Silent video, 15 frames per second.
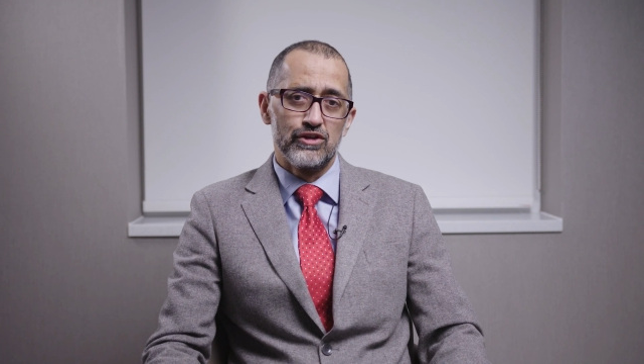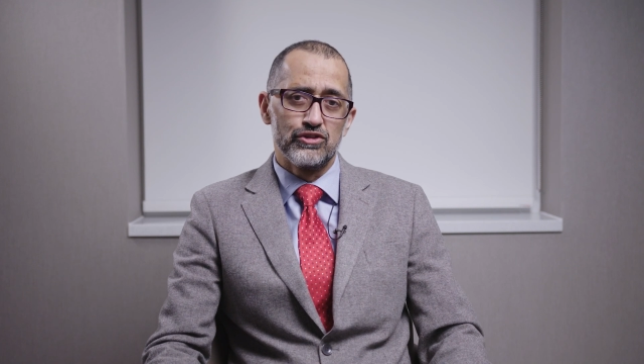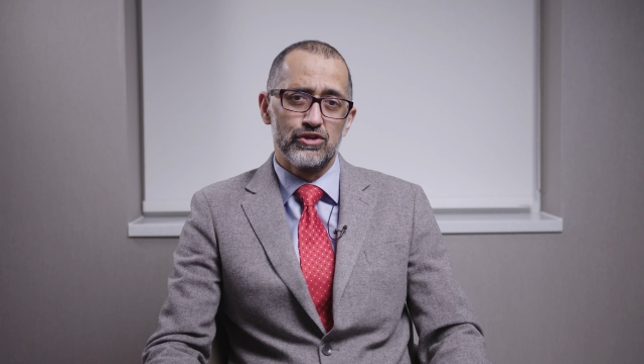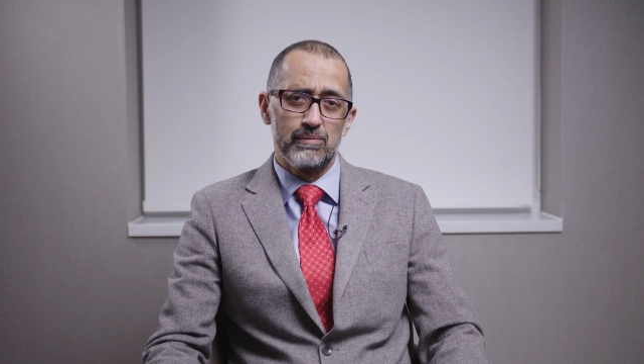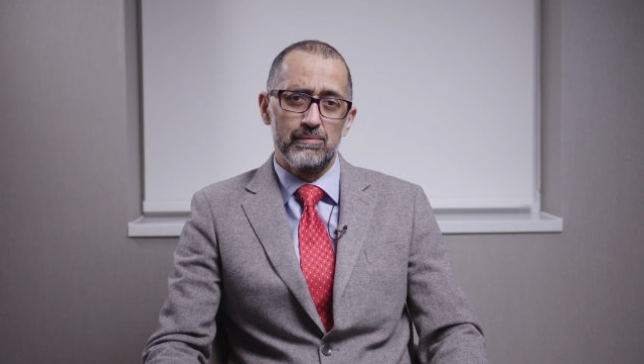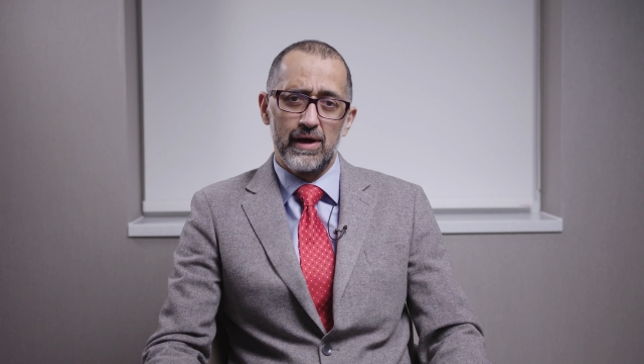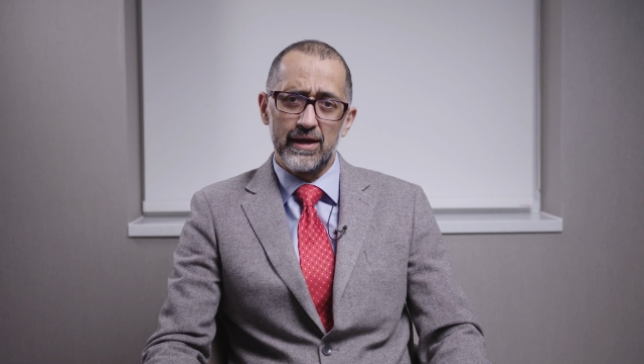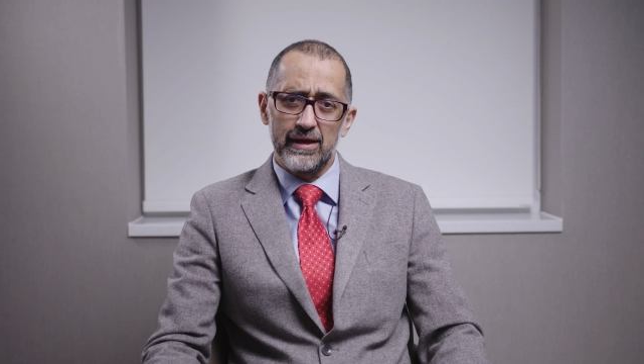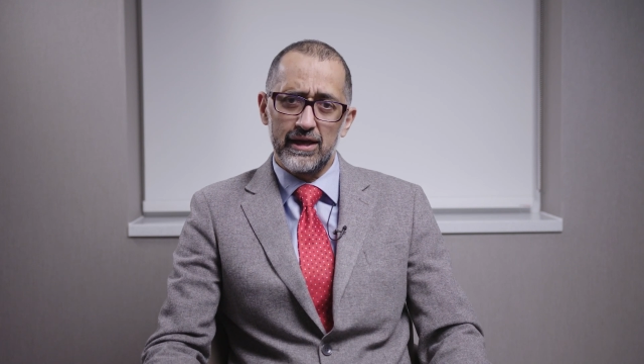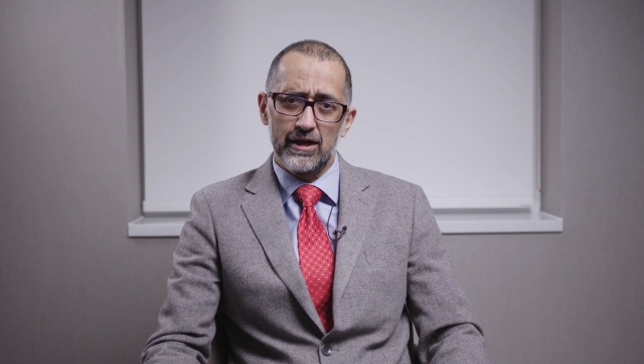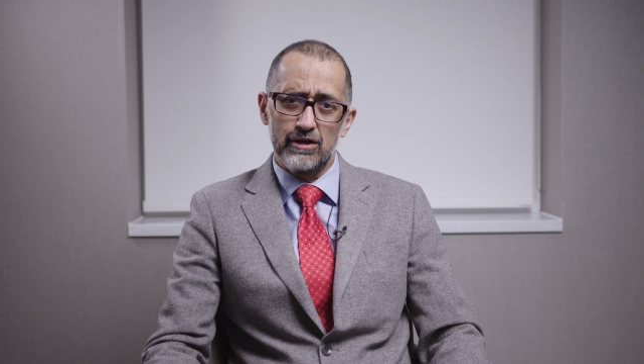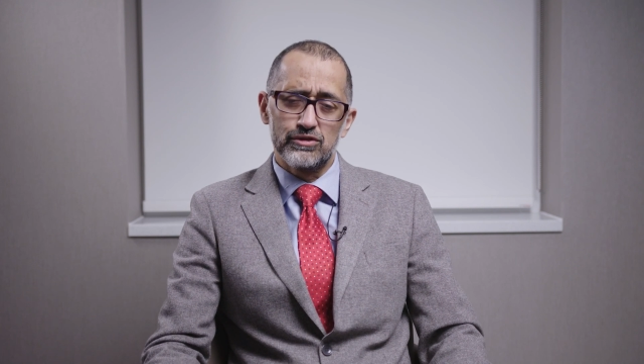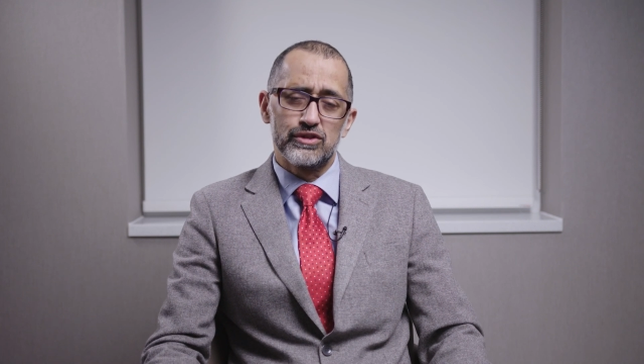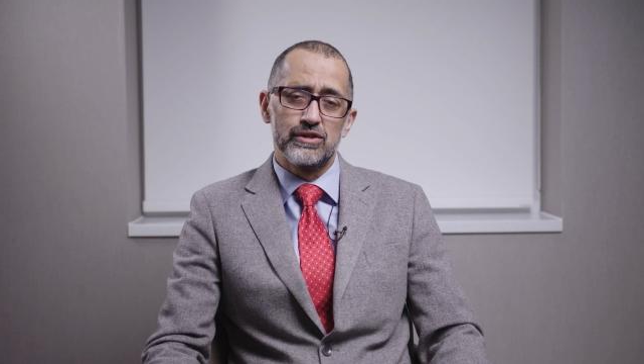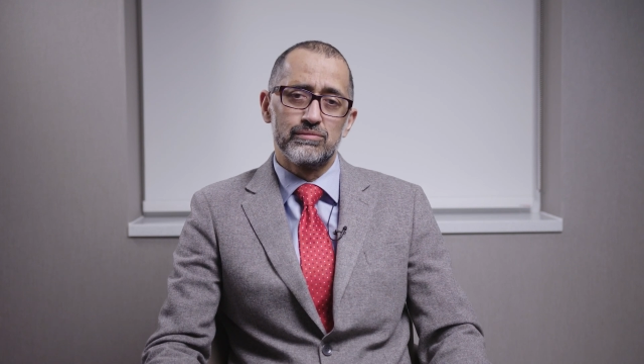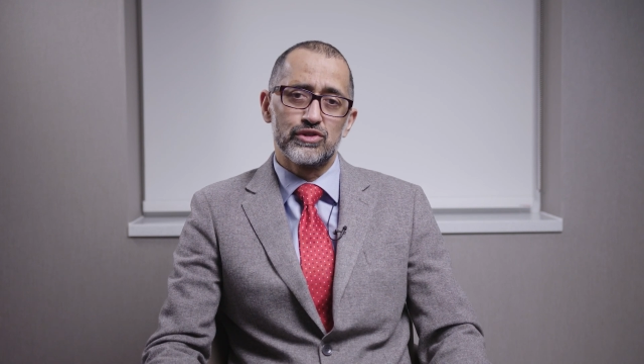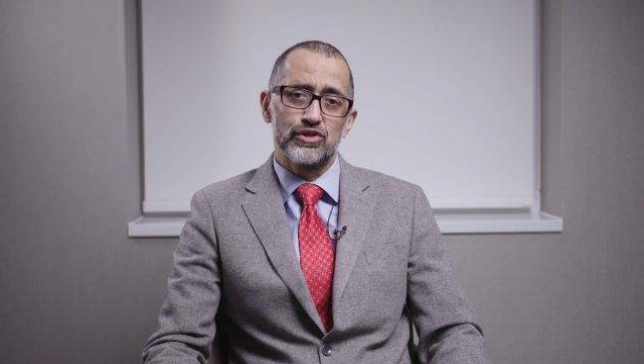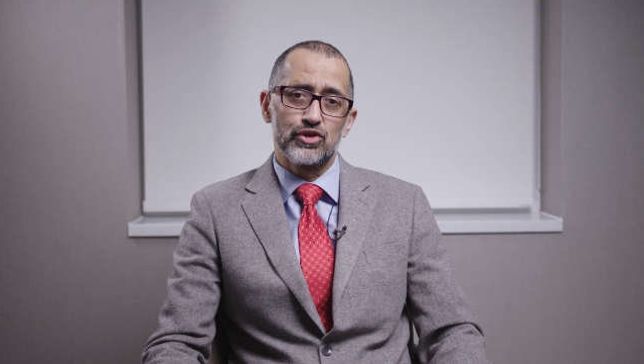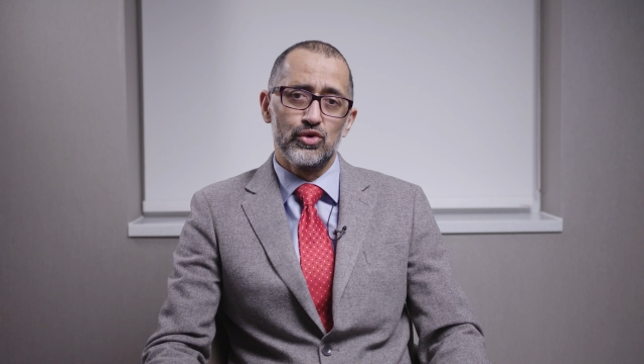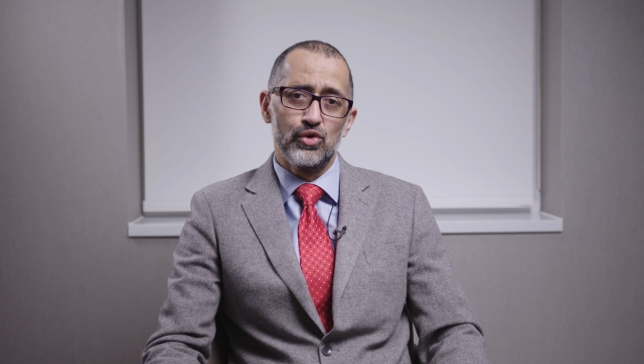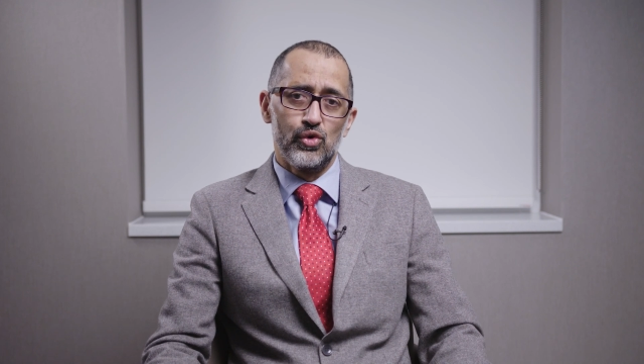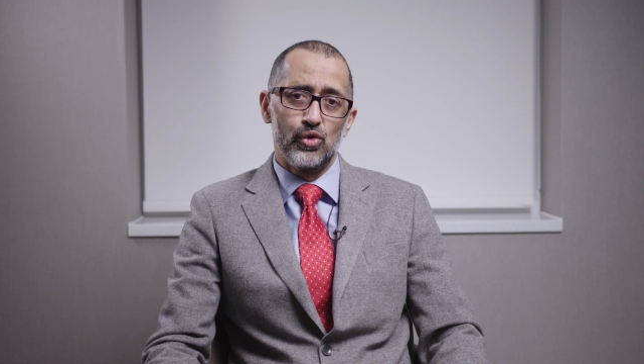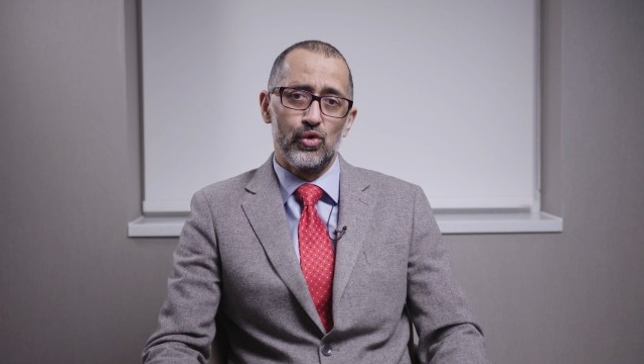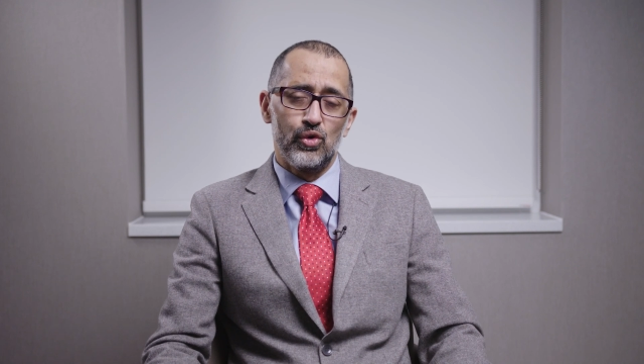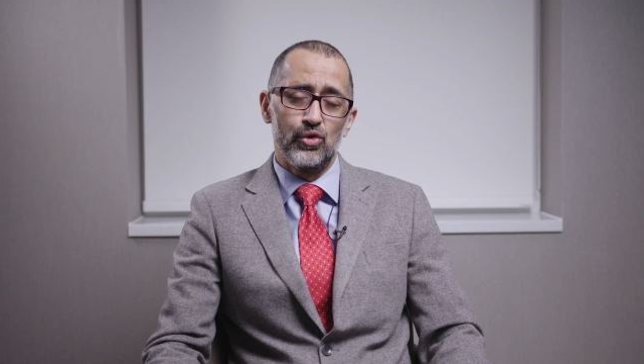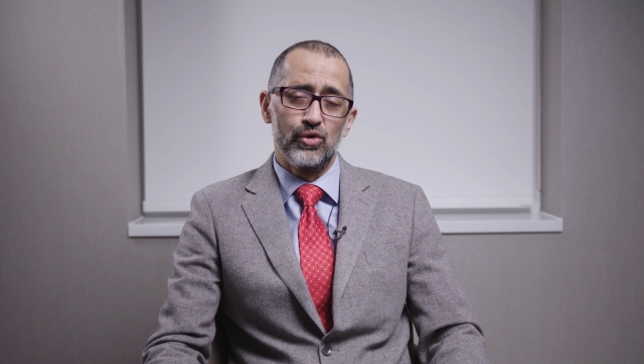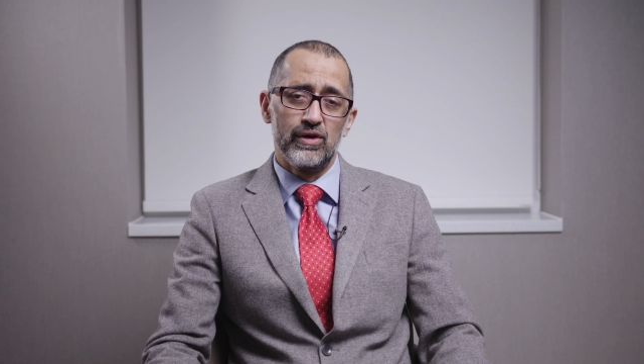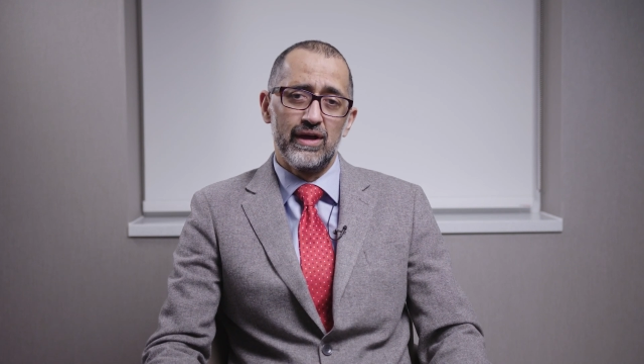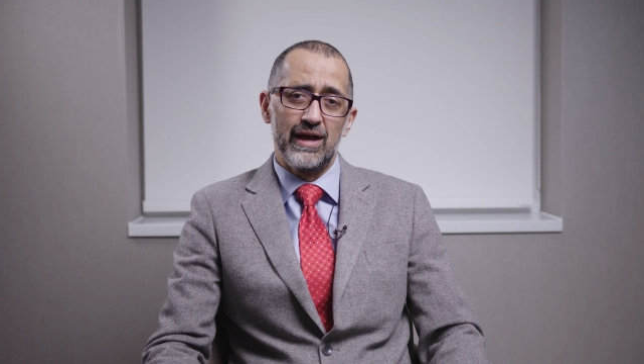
So my calcium score